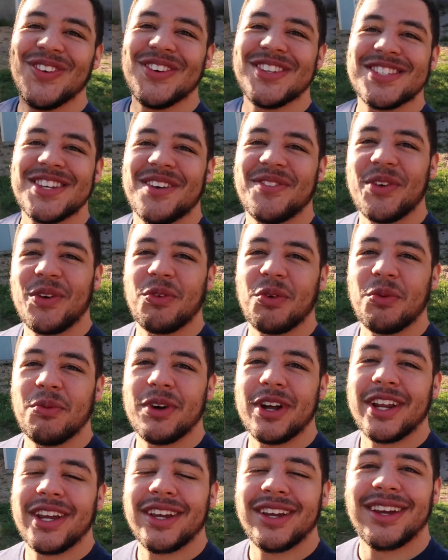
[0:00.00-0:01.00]
What's up,
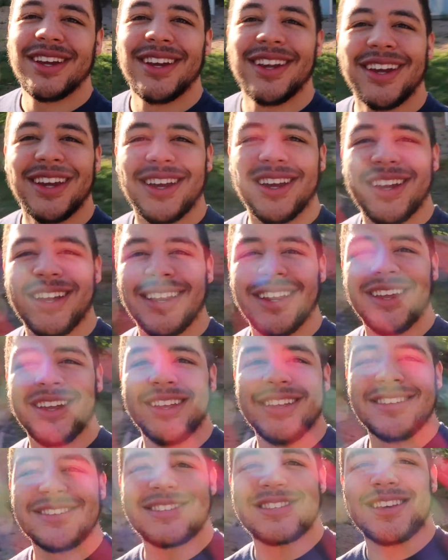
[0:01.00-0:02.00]
everybody? It
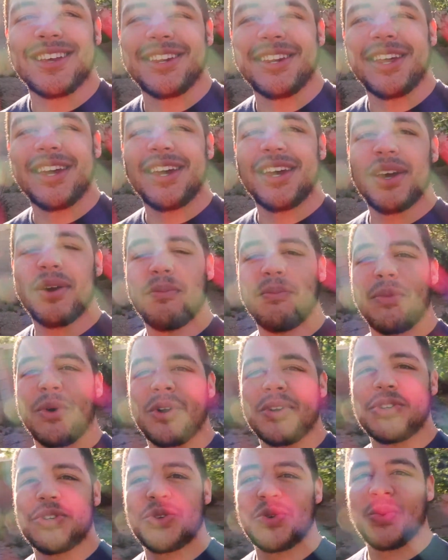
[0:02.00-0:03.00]
is Sunday,
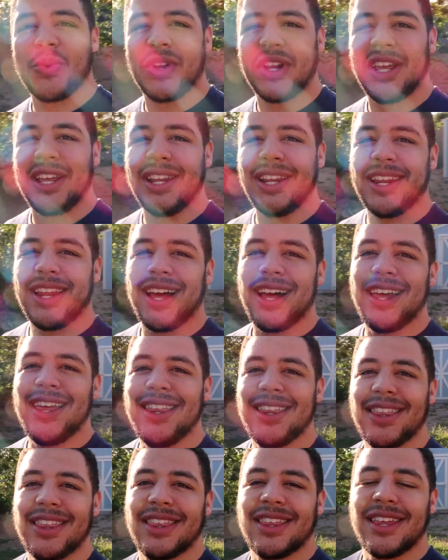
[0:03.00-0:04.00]
March
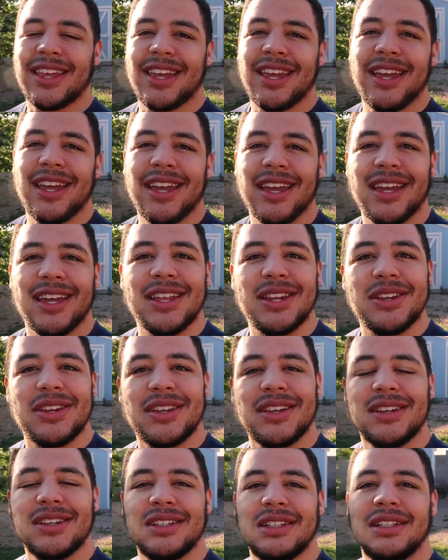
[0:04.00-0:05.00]
29th,
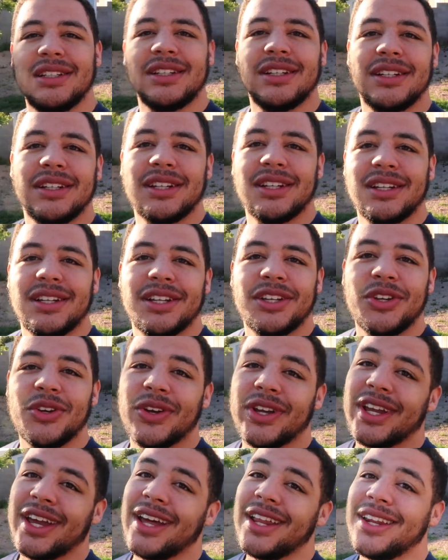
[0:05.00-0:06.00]
and you
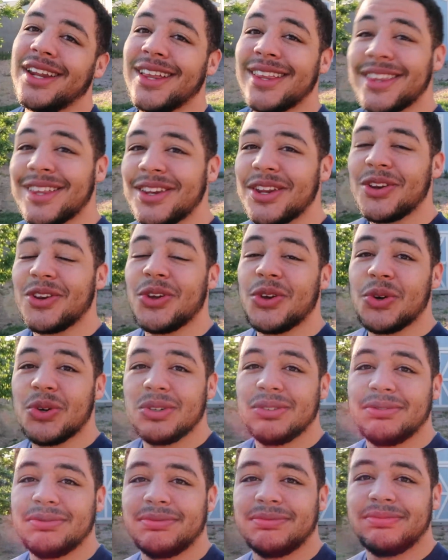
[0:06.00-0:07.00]
ain't got nothing to
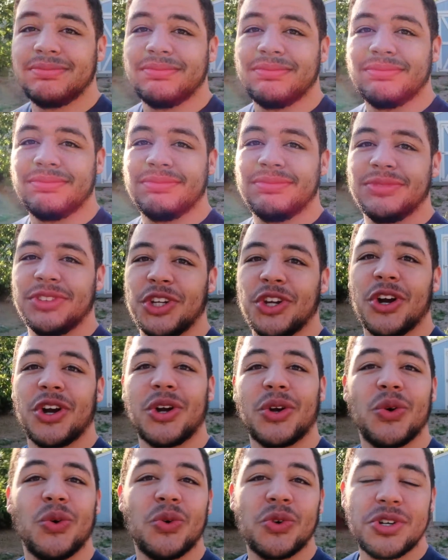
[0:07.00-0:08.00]
do. You're
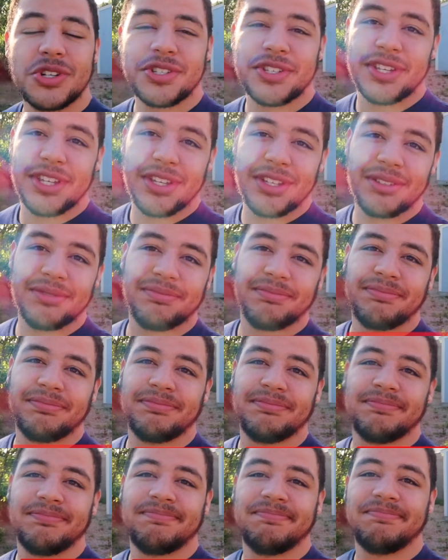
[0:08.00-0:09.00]
on
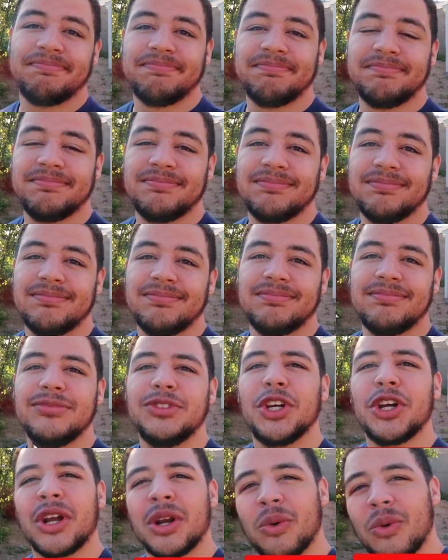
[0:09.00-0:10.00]
quarantine.
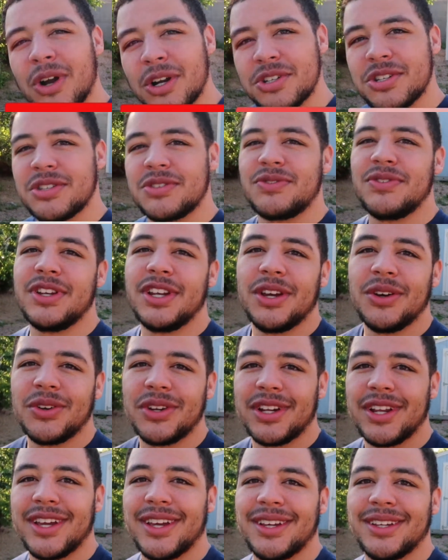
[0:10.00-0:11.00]
You're gonna watch this video
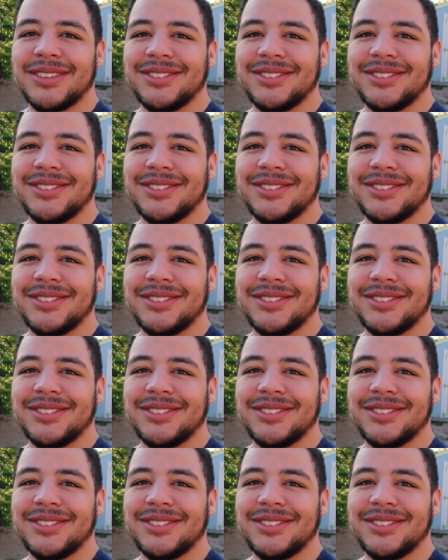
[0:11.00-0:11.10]
today.